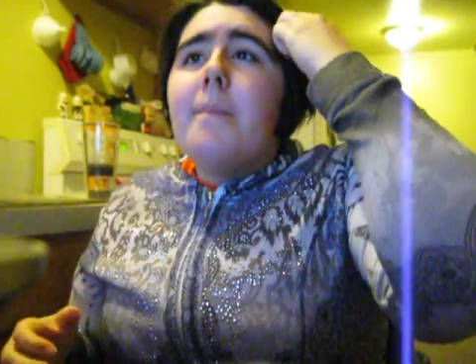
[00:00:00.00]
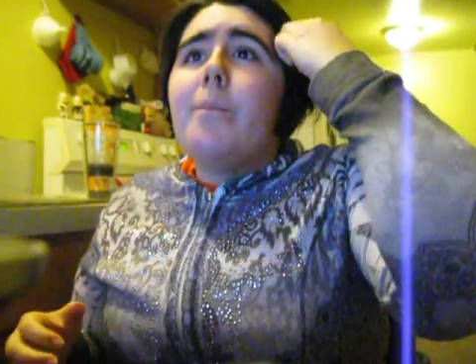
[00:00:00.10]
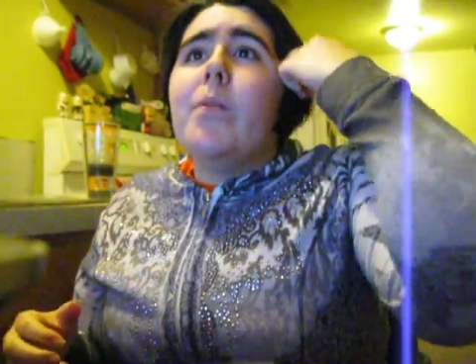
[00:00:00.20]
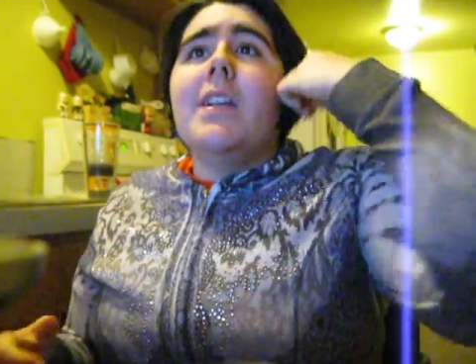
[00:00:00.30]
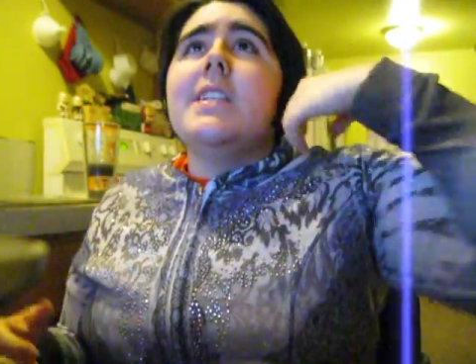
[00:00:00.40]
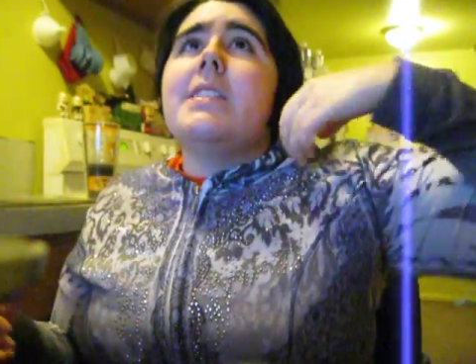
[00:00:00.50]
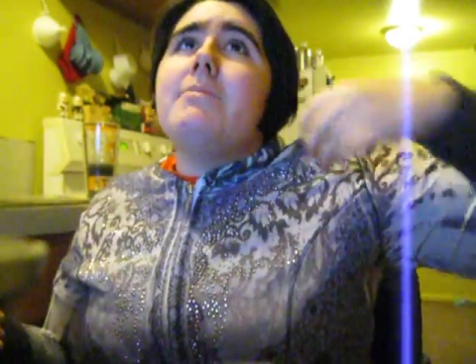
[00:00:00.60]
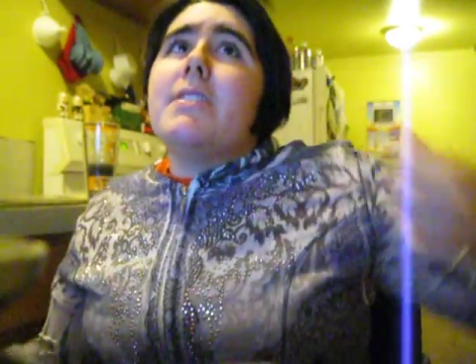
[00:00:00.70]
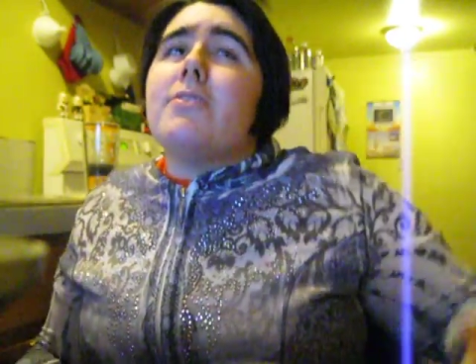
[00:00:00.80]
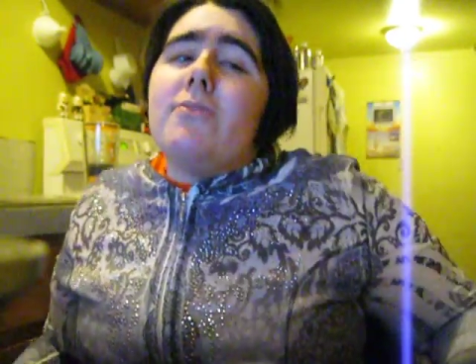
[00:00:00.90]
please
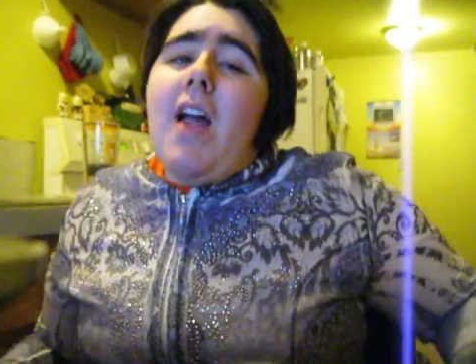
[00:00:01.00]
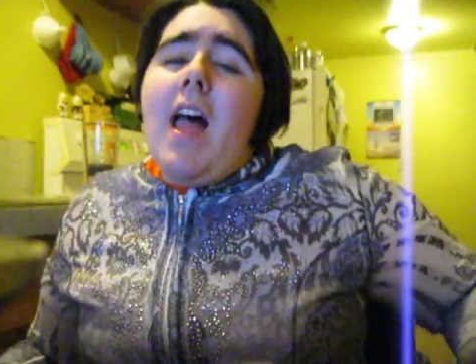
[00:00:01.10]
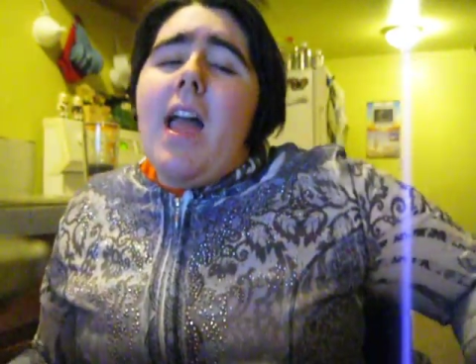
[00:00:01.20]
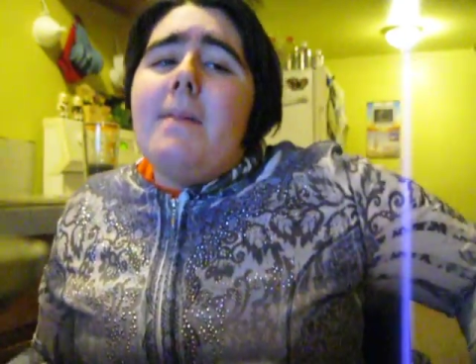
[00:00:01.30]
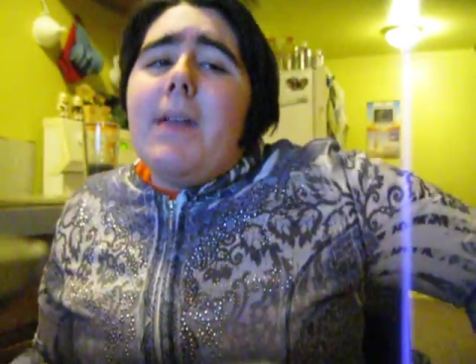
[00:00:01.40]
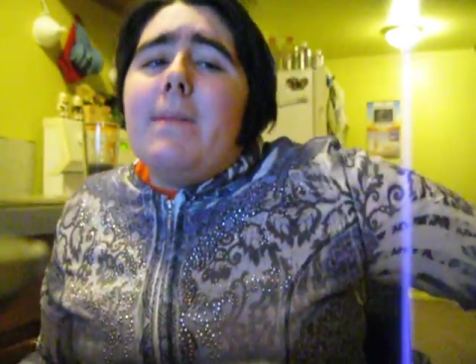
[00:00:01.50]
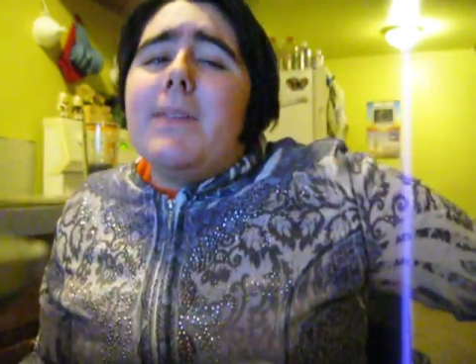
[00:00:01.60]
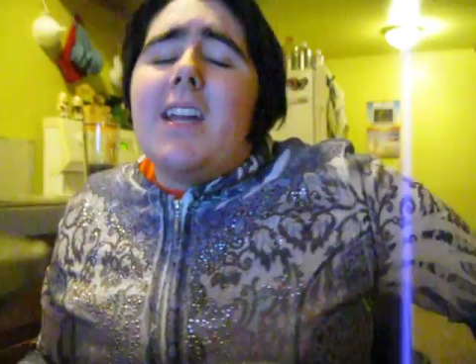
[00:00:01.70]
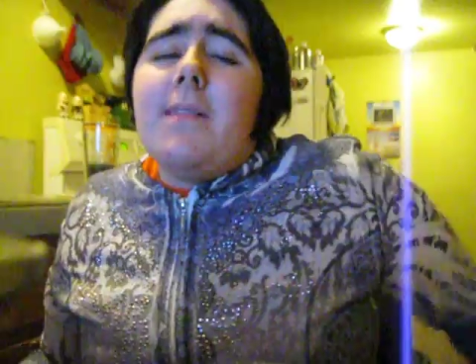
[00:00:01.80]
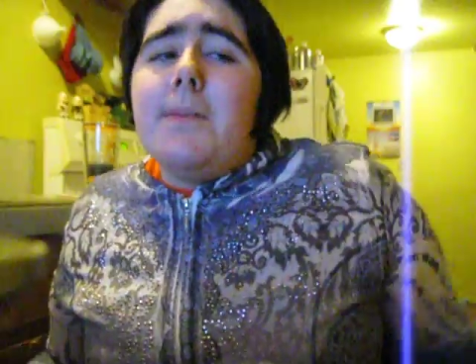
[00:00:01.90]
subscribe and
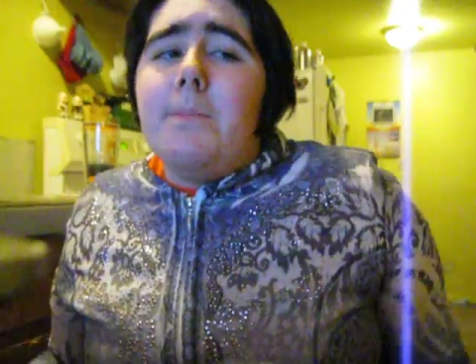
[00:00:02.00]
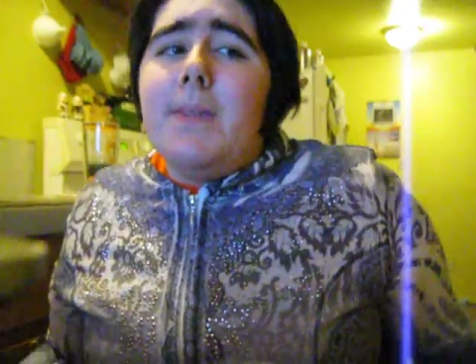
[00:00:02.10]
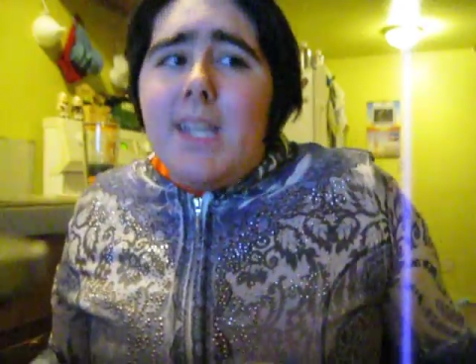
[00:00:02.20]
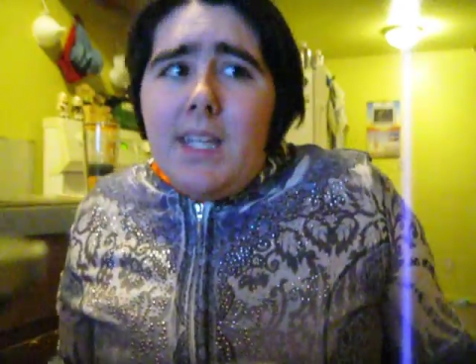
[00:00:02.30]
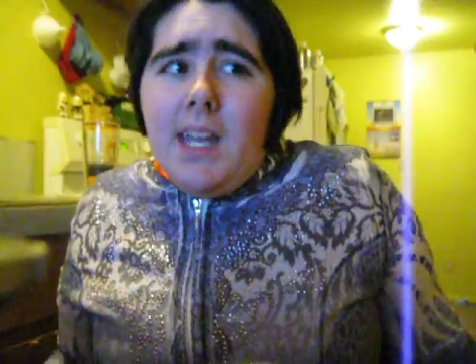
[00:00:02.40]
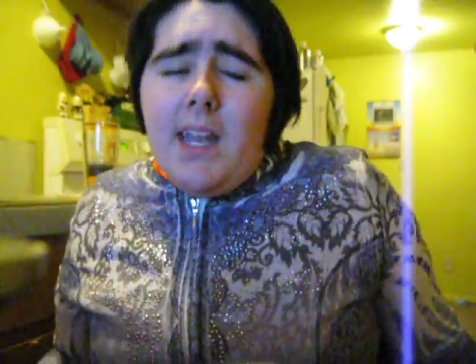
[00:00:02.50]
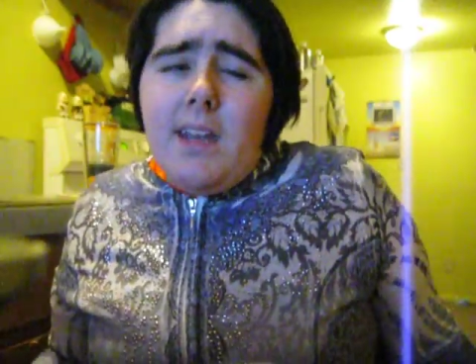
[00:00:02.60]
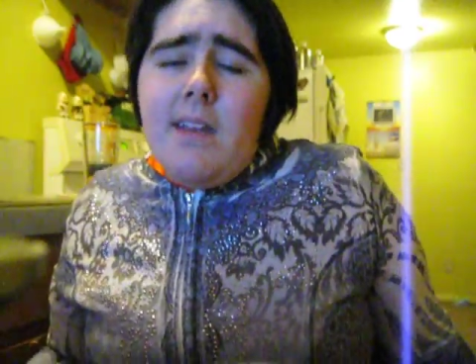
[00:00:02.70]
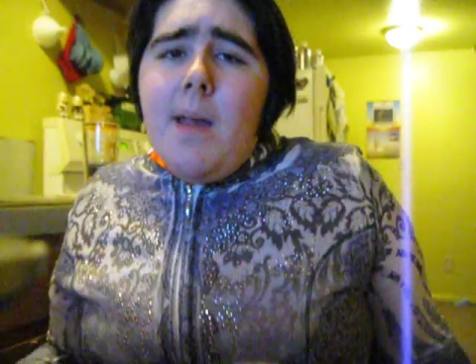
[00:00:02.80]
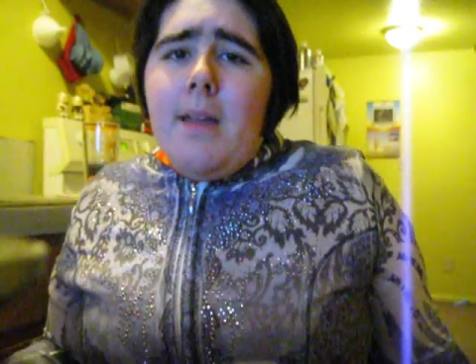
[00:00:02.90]
become a
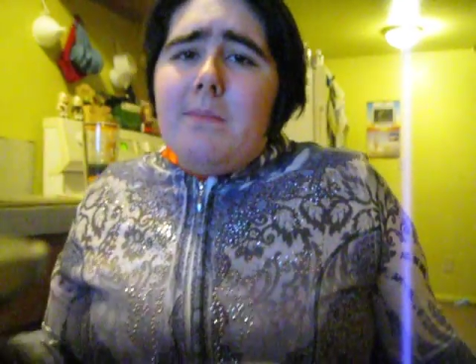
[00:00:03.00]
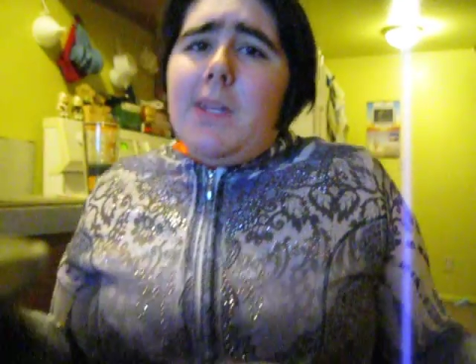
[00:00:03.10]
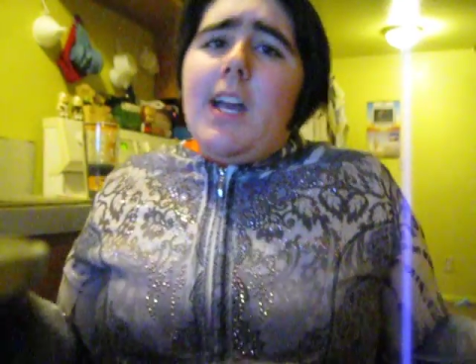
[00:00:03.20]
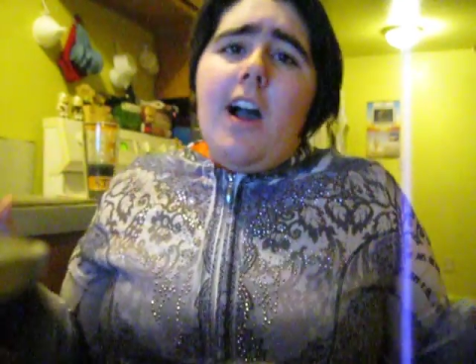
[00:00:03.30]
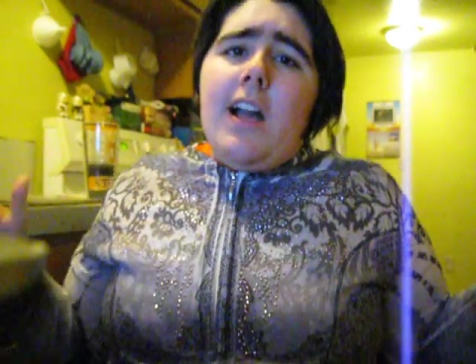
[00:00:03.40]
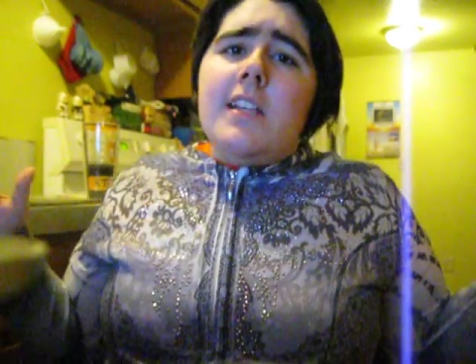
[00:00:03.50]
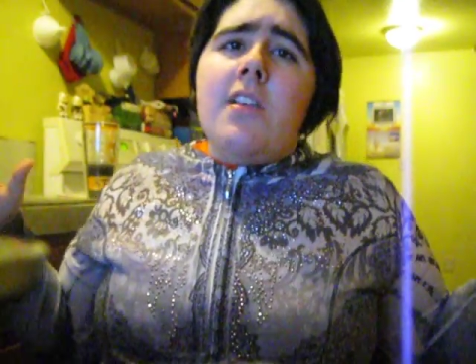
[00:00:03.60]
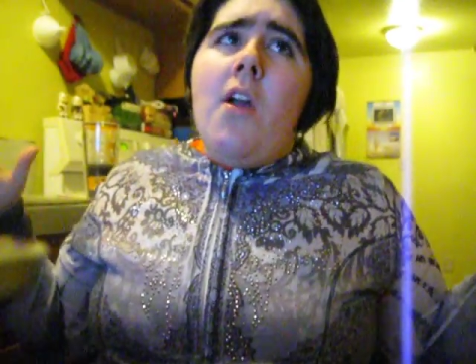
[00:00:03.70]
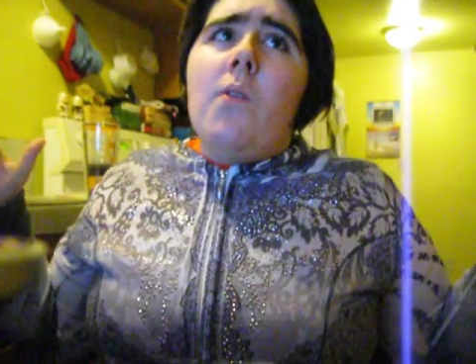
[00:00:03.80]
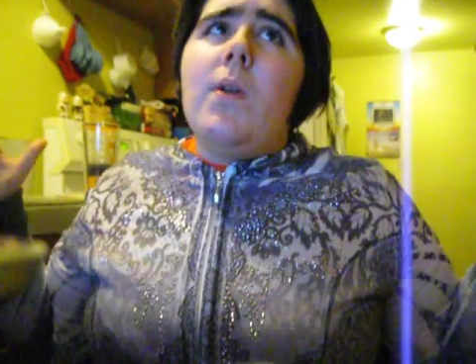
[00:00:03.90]
minion because
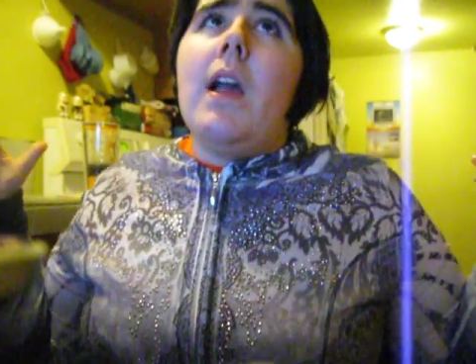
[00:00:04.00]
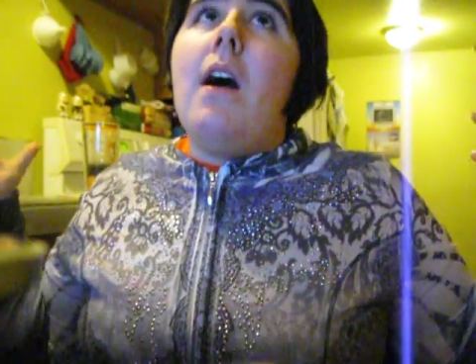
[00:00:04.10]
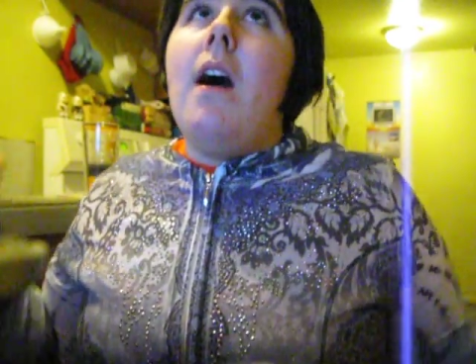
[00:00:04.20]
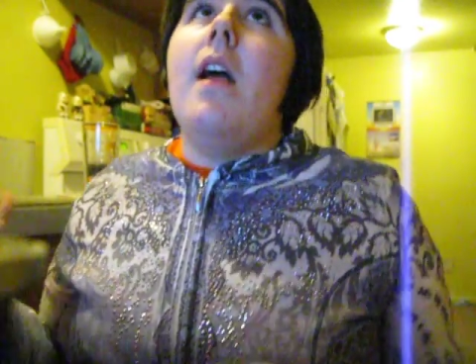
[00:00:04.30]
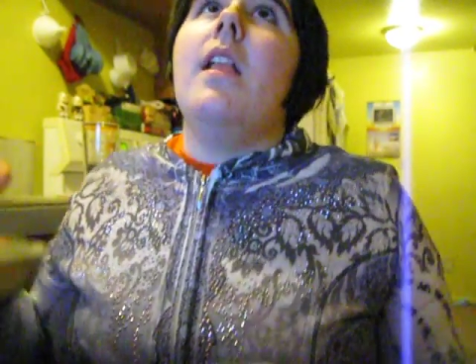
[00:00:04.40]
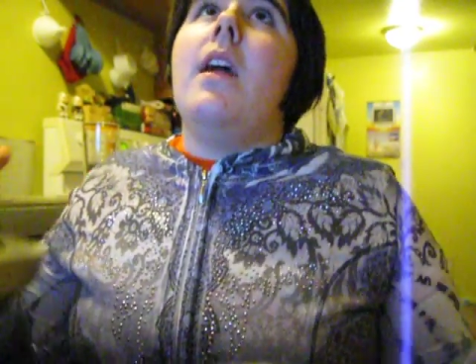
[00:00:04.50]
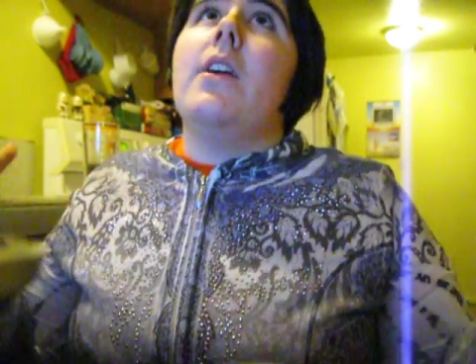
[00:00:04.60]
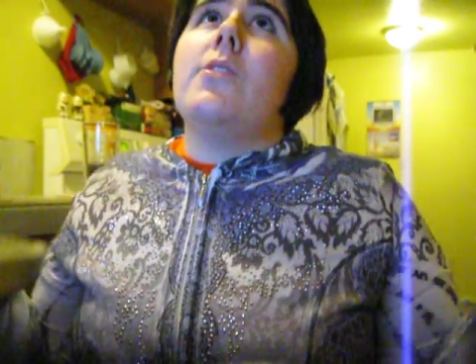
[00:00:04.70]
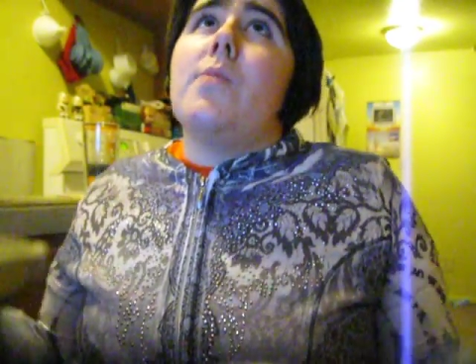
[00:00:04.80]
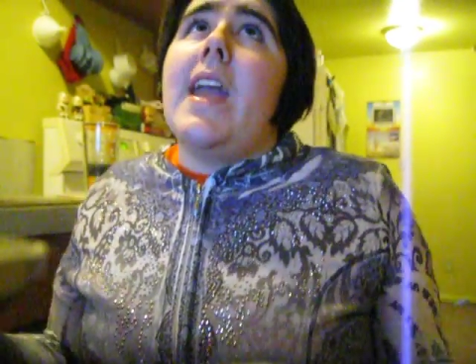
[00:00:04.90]
we all
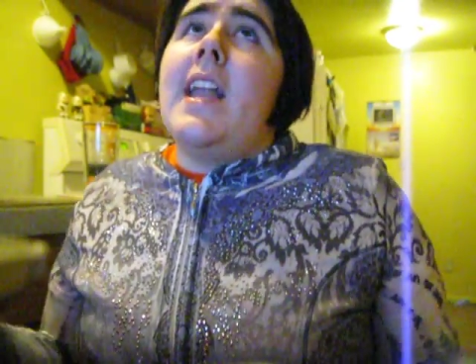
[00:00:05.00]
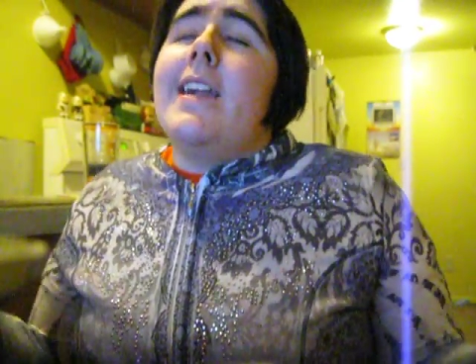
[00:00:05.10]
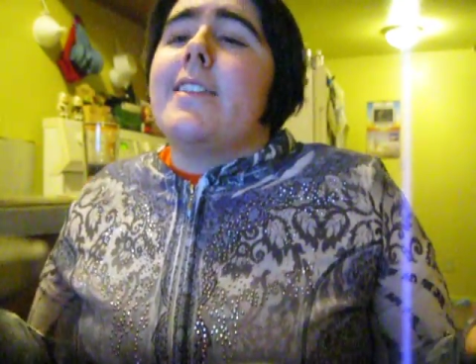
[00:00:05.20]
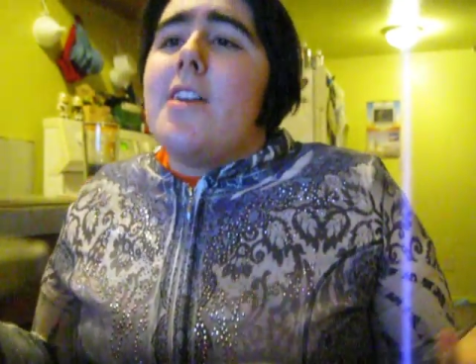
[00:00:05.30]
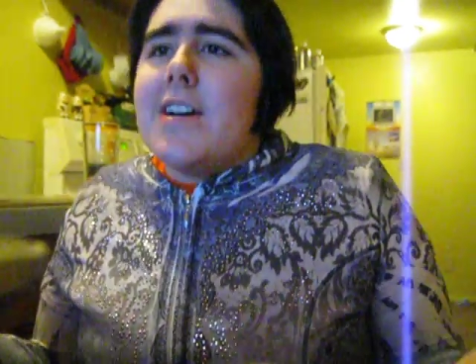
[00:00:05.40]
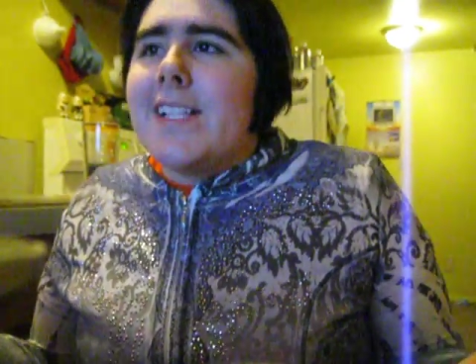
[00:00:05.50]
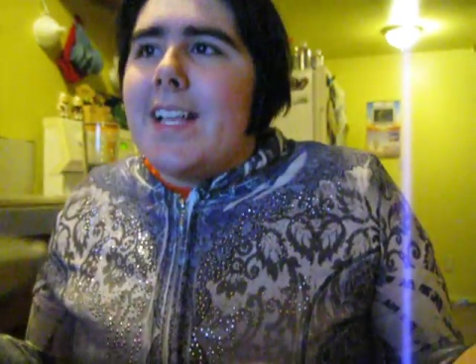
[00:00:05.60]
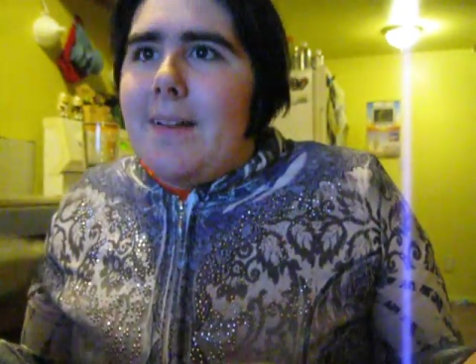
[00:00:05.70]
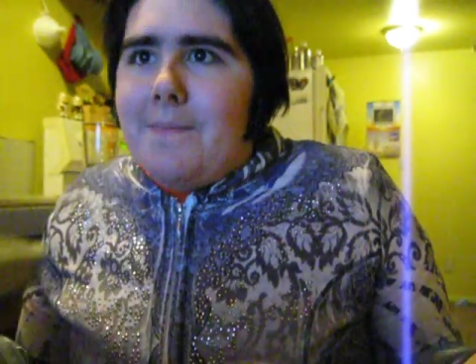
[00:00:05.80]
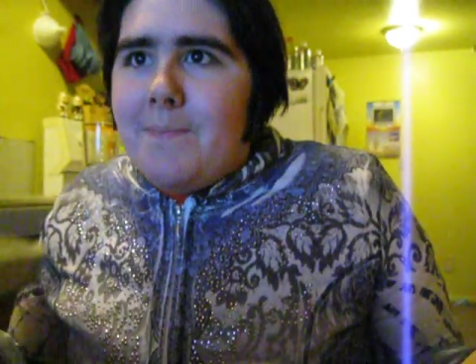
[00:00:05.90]
are great and
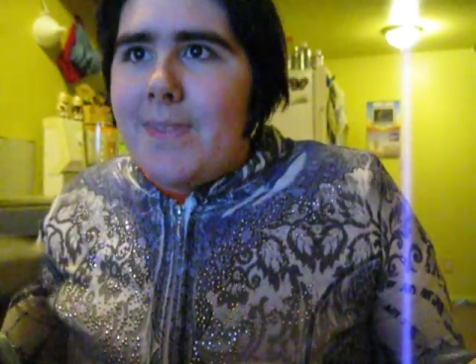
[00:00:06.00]
awesome.